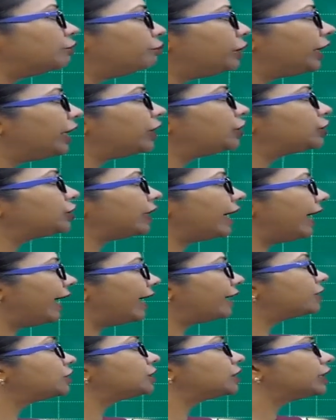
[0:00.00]
in meats,
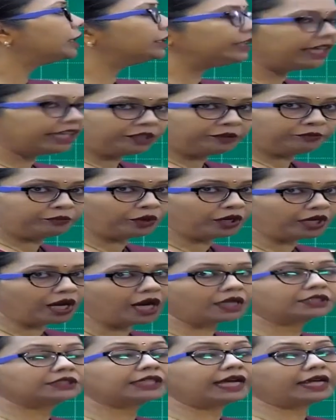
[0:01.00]
eggs, dairy
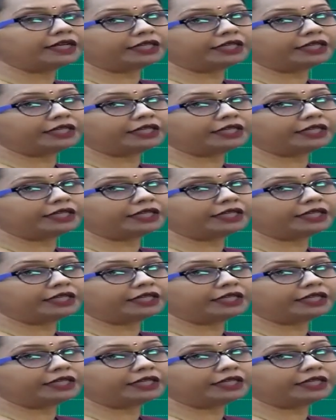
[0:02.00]
products,